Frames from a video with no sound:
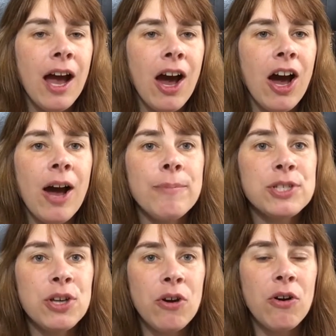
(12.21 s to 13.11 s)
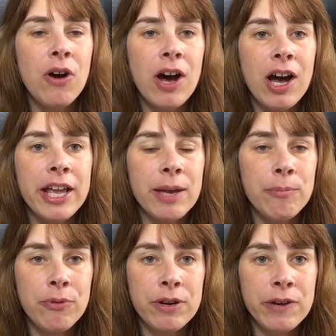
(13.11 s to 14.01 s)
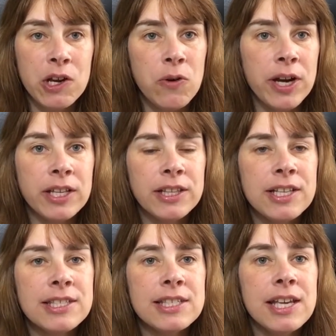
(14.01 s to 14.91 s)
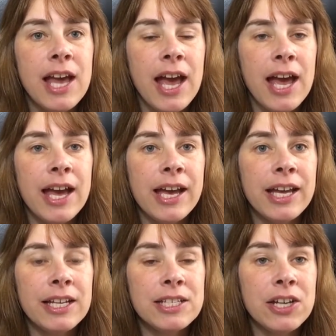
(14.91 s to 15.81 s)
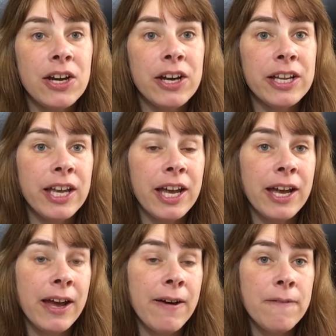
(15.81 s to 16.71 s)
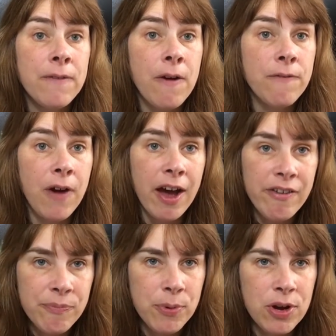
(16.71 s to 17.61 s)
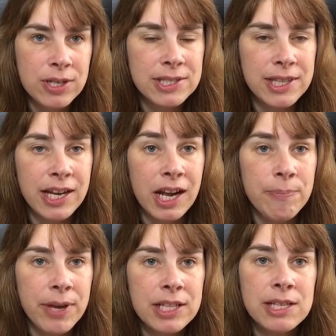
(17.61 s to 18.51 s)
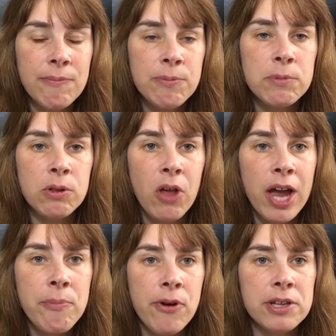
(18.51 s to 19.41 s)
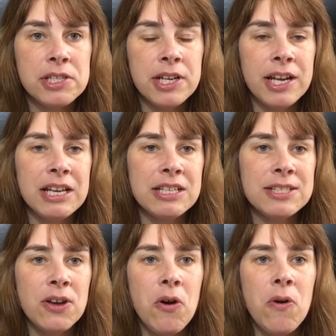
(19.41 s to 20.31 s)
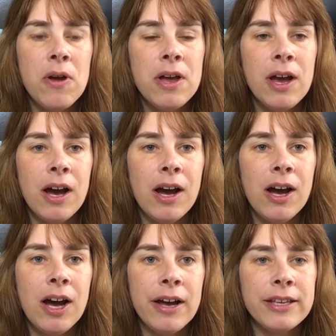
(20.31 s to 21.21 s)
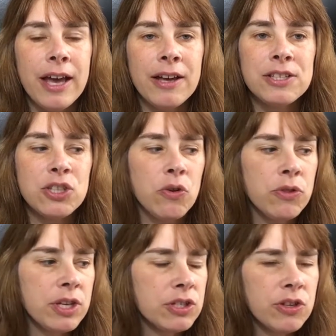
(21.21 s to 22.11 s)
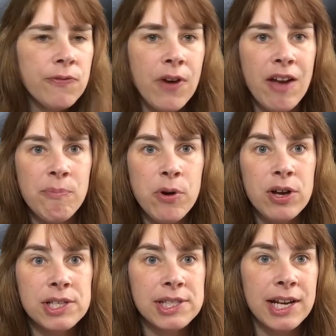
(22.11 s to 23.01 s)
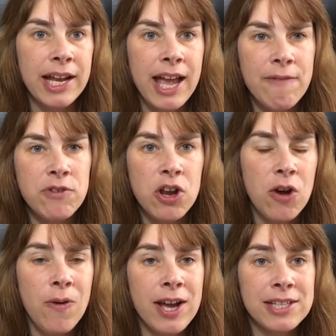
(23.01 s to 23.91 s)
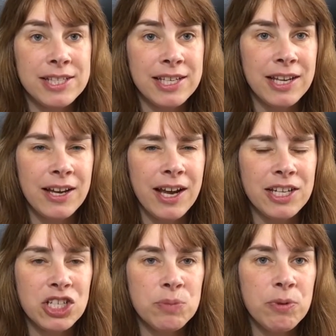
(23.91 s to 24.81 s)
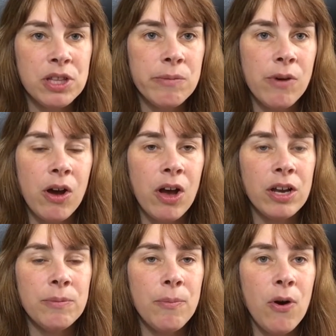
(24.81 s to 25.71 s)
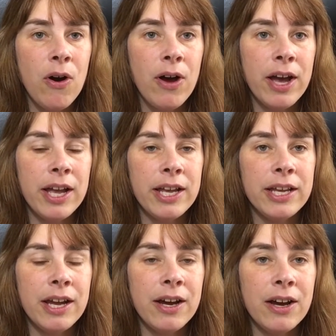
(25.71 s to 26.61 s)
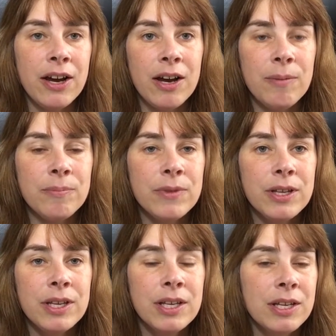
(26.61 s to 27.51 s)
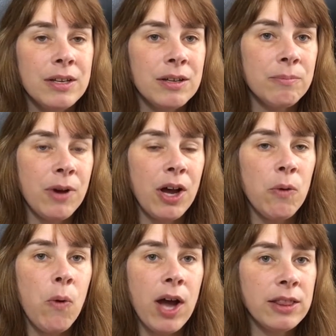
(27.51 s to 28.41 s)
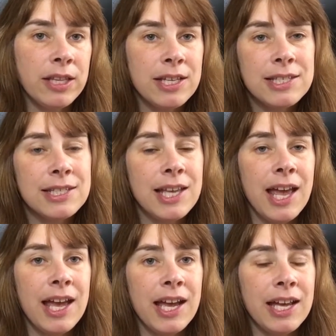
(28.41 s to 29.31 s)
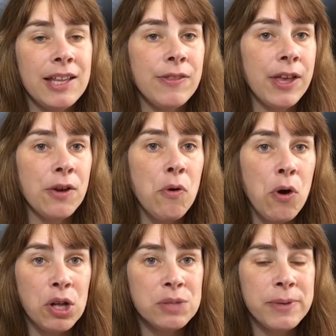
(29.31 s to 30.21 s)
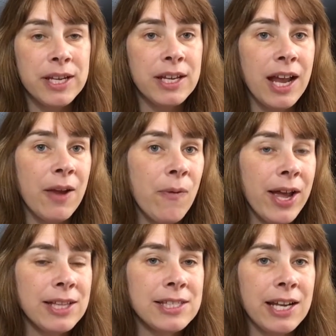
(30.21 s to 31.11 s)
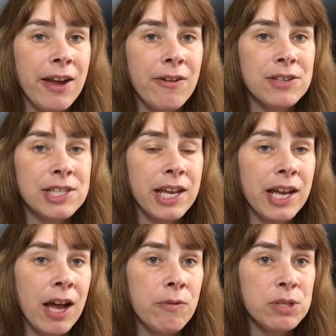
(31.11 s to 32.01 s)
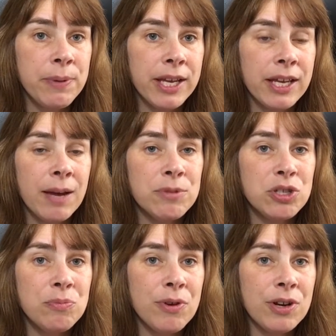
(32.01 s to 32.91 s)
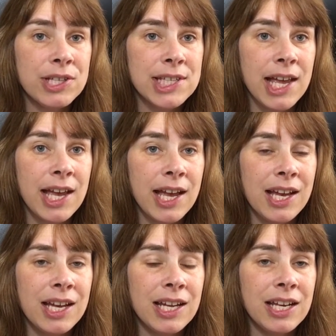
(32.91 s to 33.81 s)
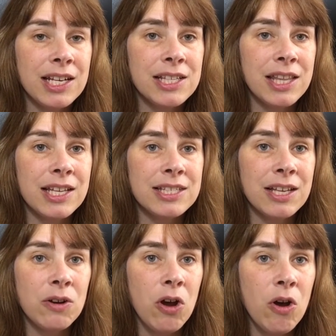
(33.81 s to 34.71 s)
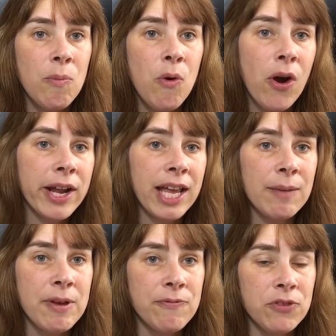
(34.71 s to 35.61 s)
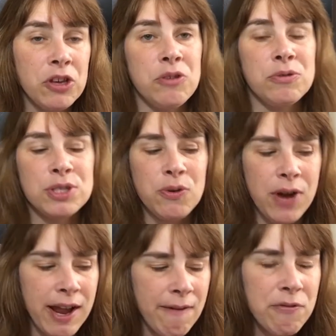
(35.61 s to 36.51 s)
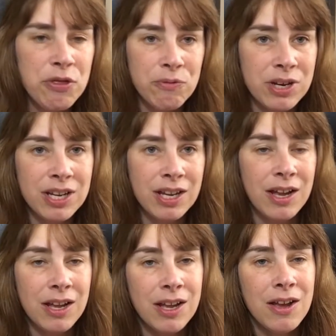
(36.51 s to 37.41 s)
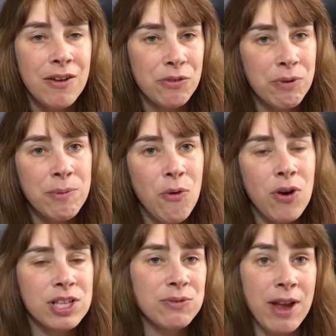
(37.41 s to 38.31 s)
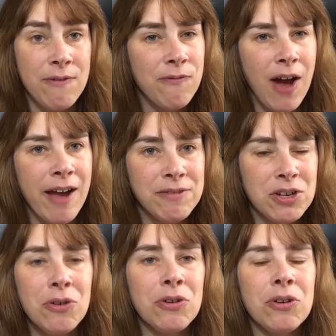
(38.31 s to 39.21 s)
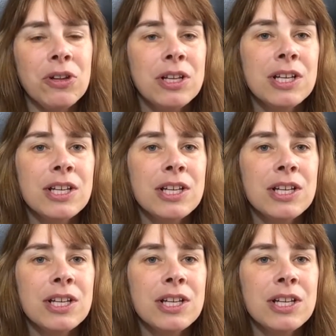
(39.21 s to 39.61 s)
Um, so I am pre-recording this and I have five books that I picked up from the library today. So uh, yeah, so these are five books that I have no idea. I just put them on my... Um, my want list and they called me and I went and I was like, I was picking up two books and they said, oh, more came in for you. So I have three, three more. So I have five total.